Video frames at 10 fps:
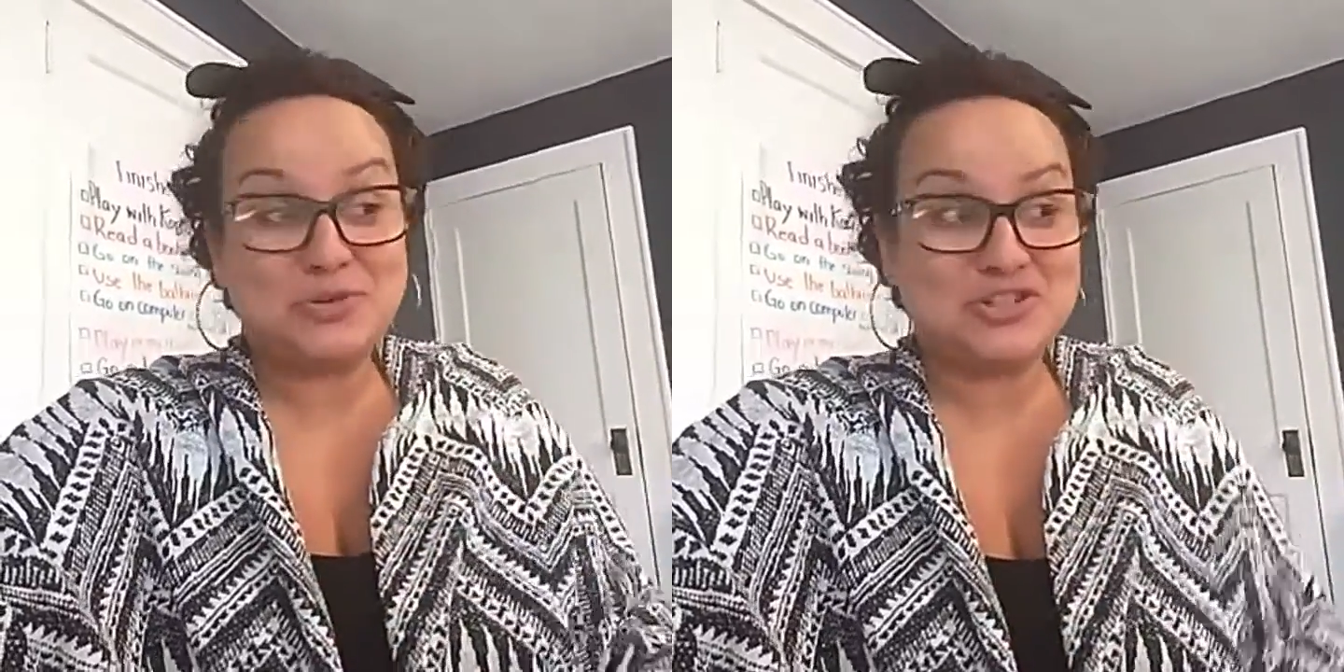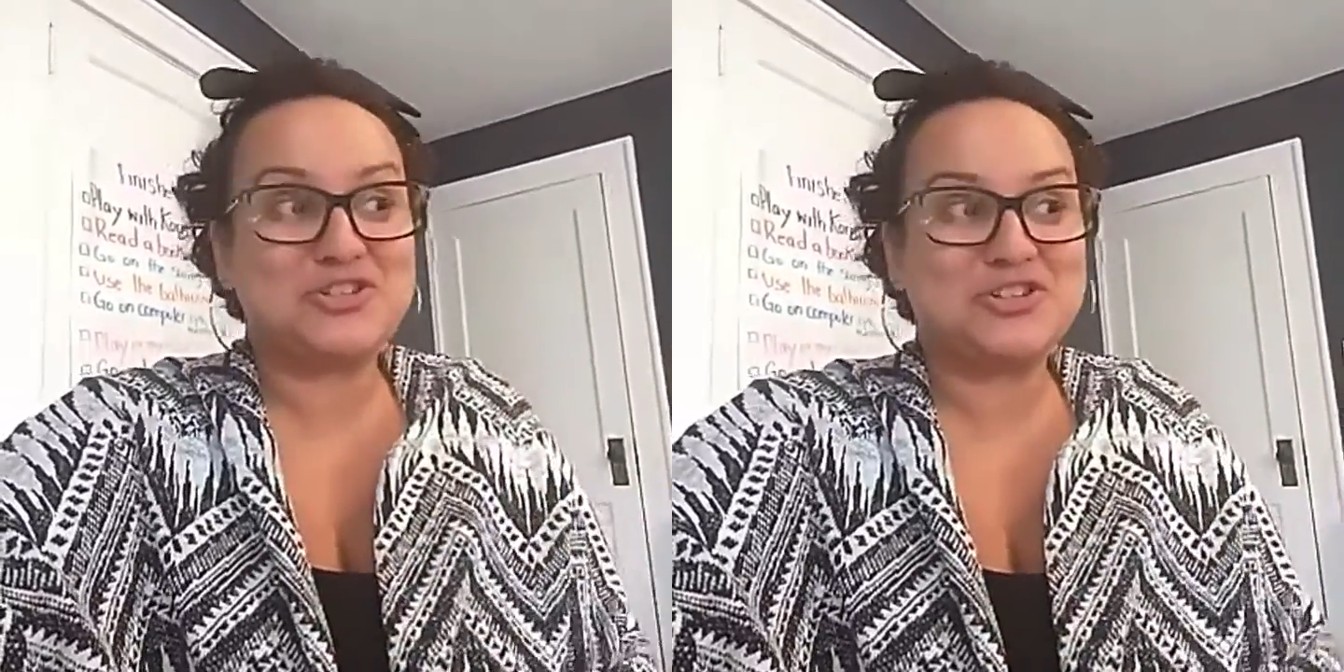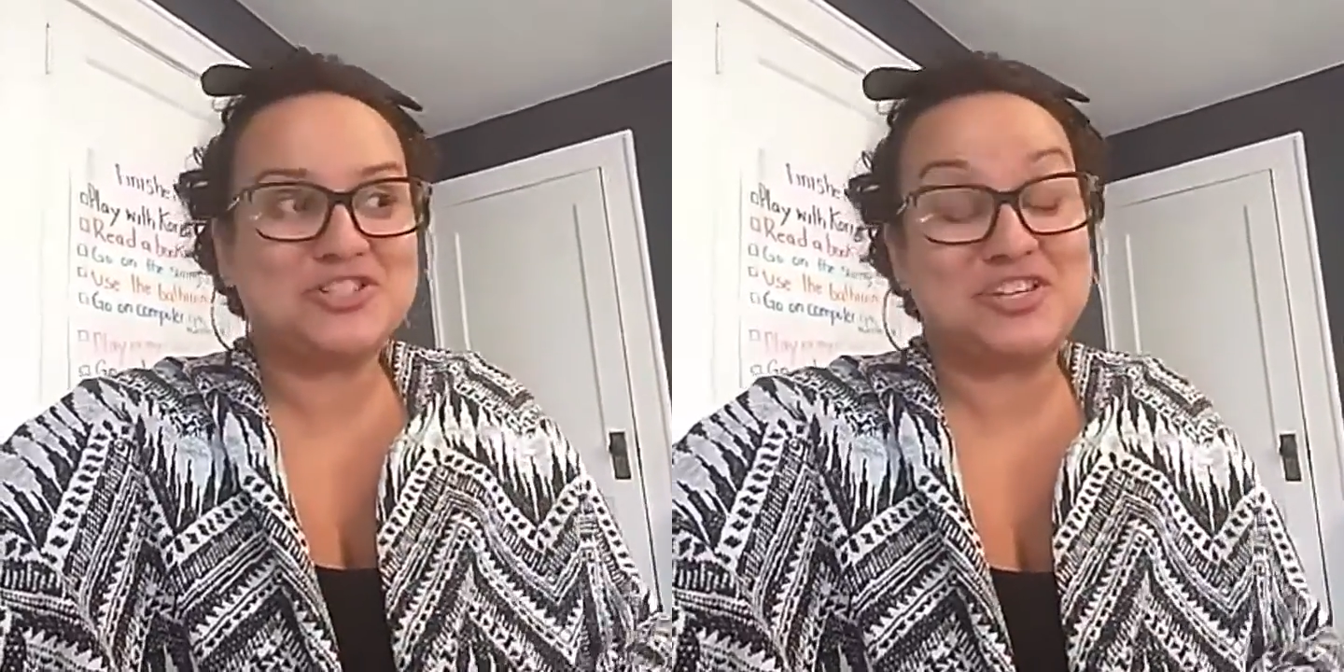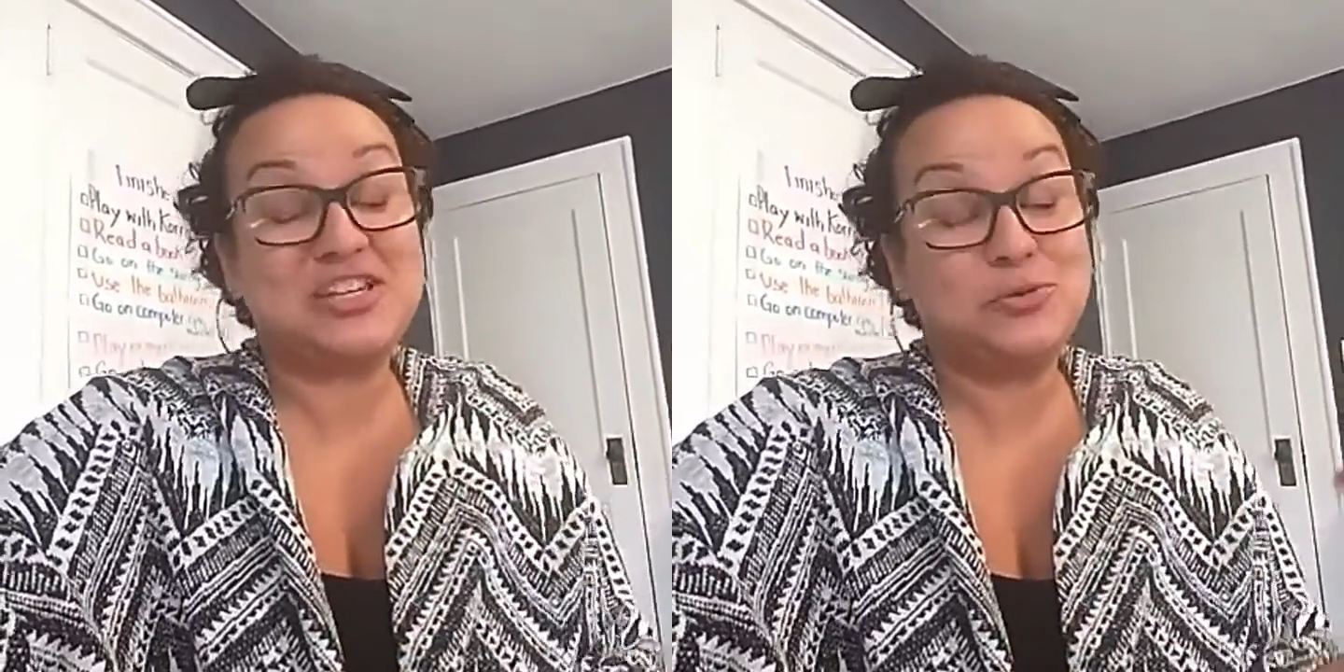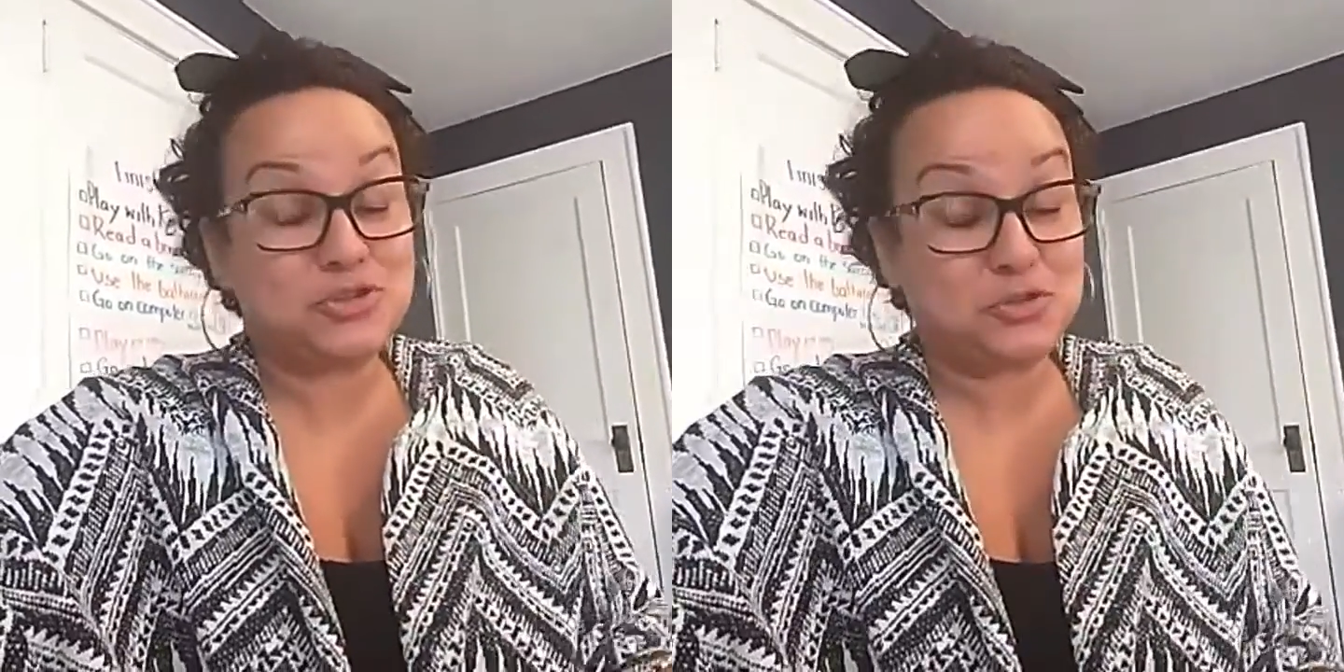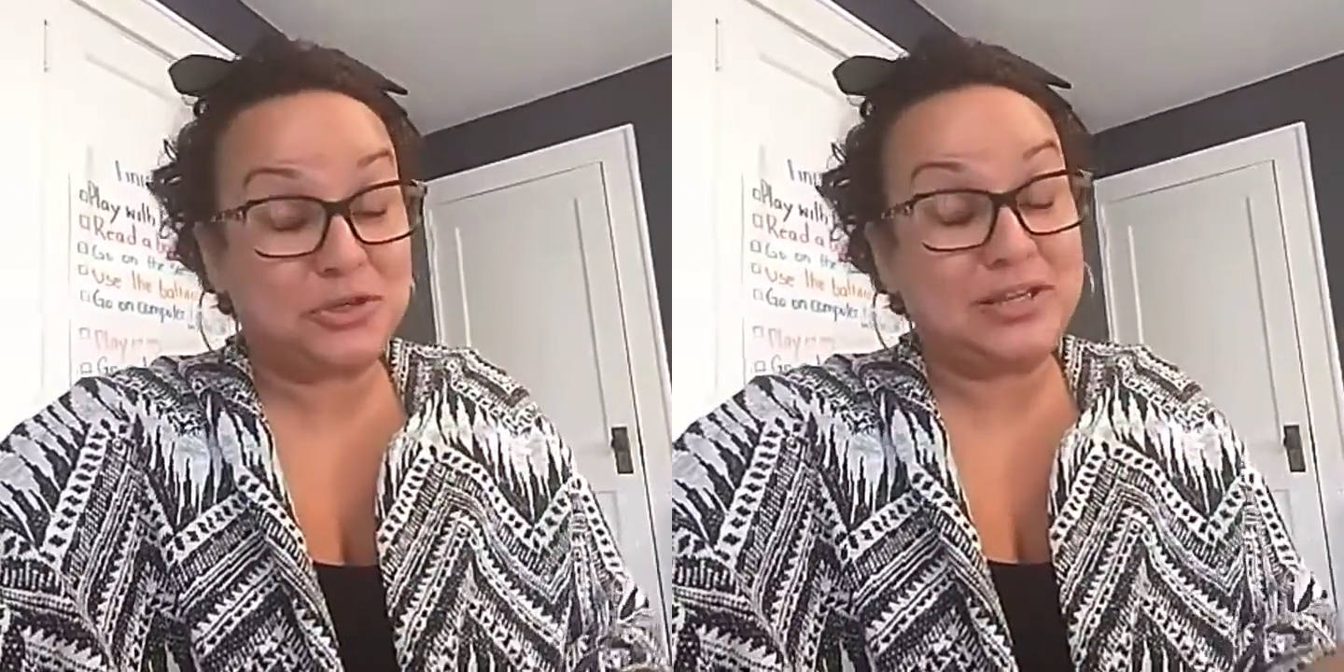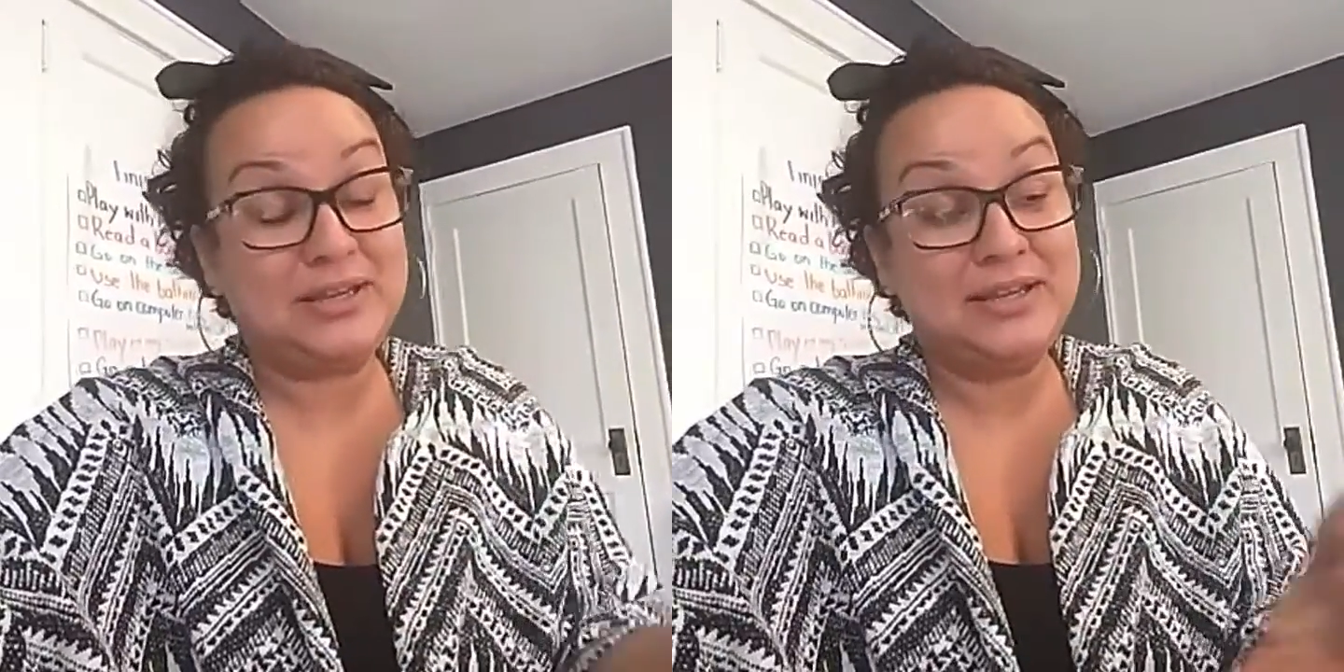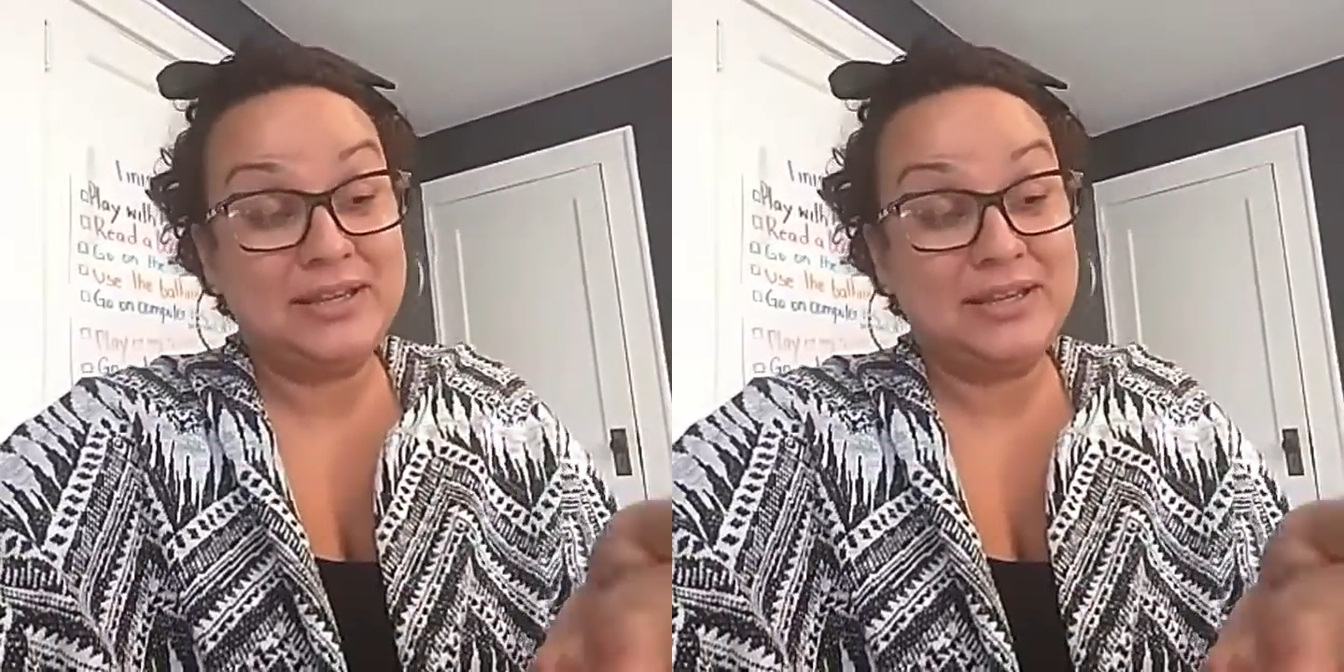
which is our son, he was 3,